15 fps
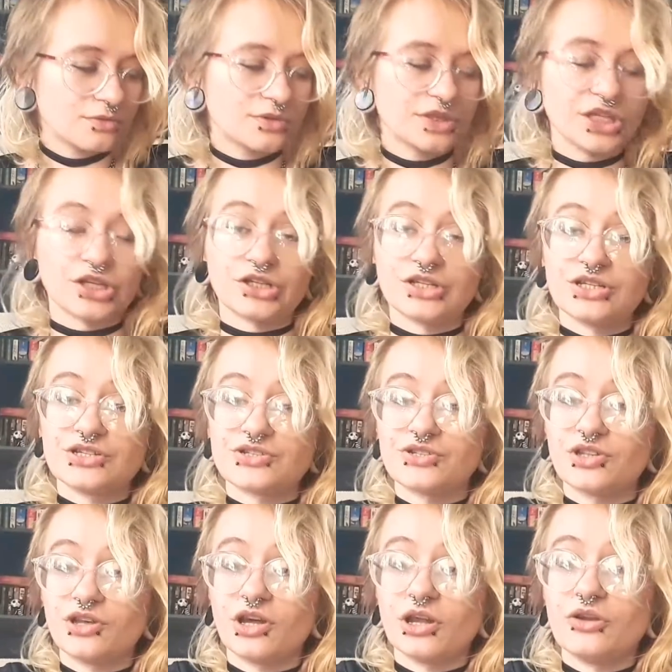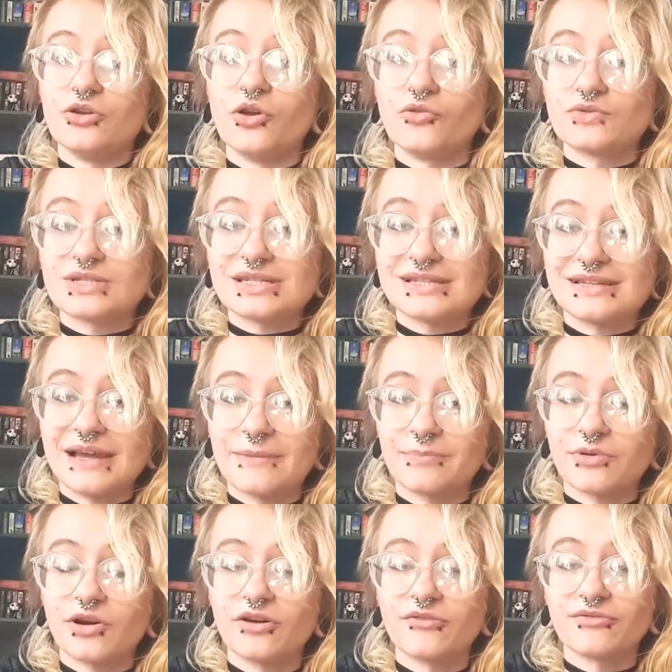there is the no step
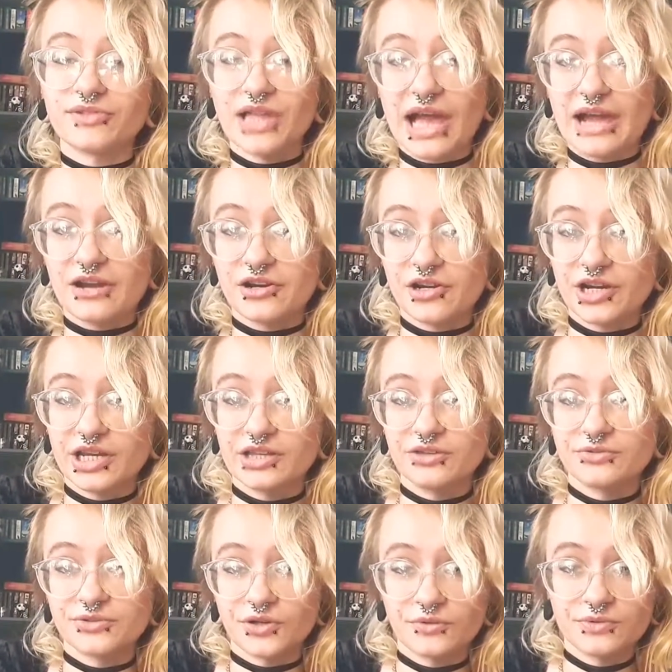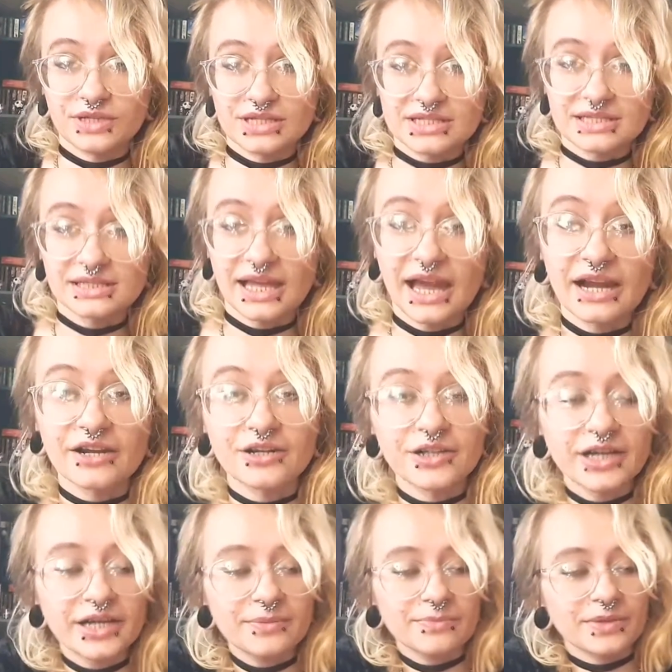of lacquering. You don't need to lacquer
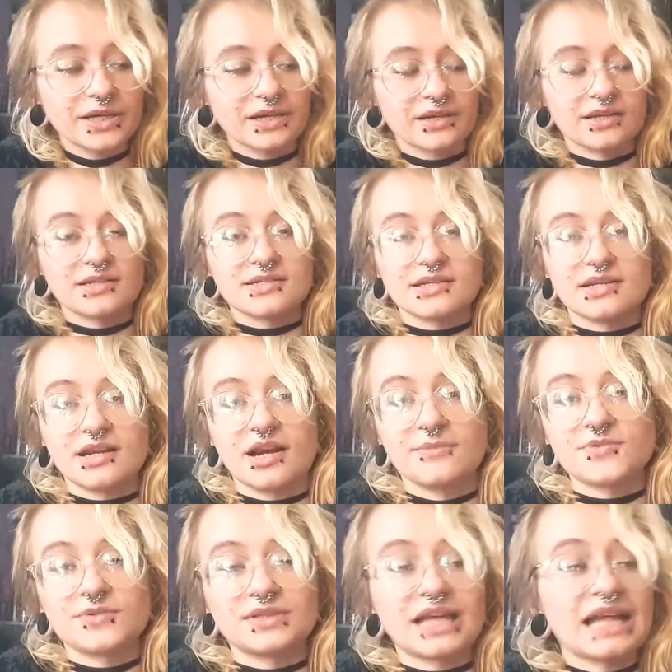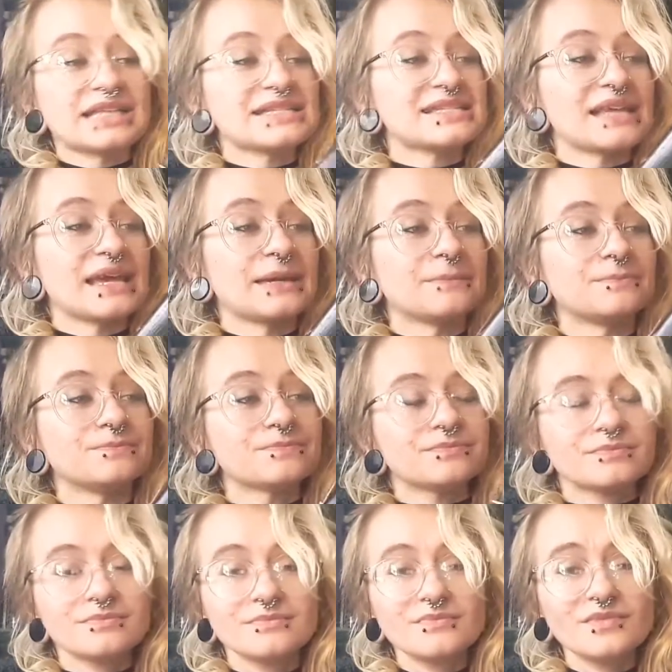it, because it comes with that same
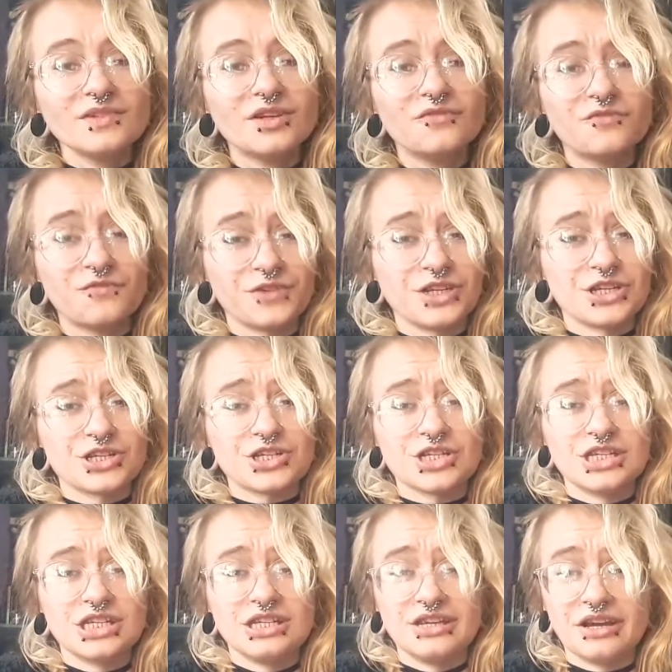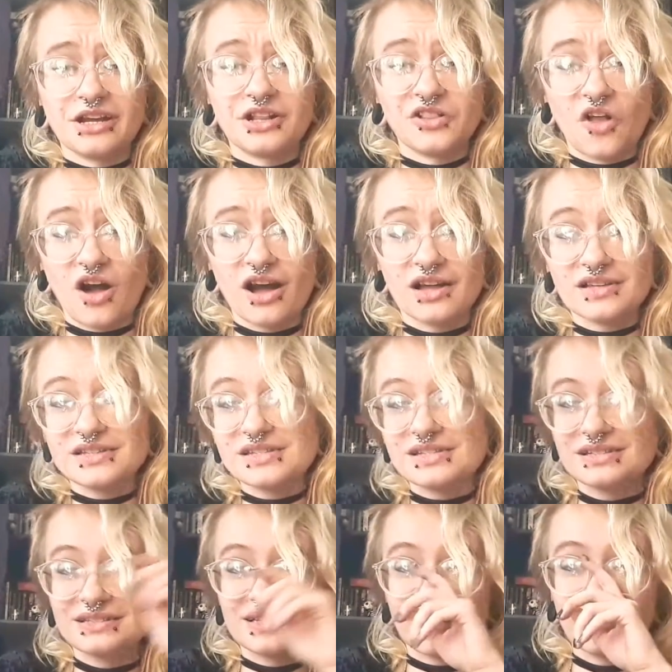finishy gloss
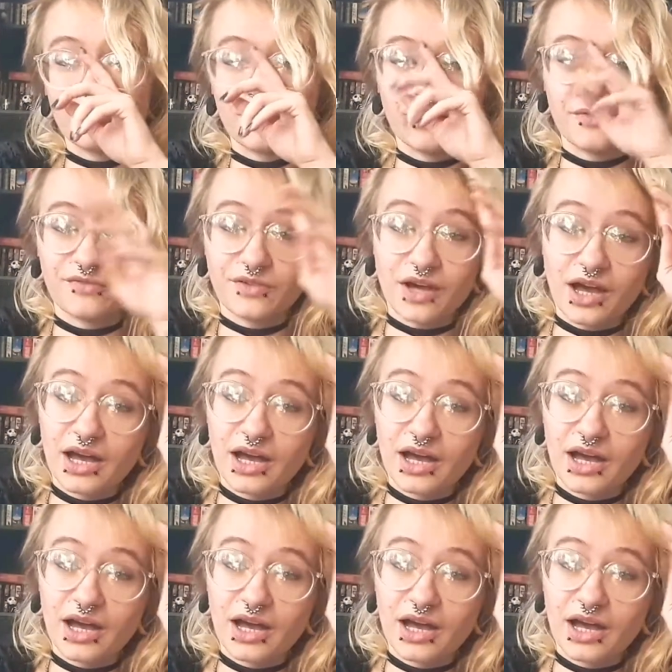type of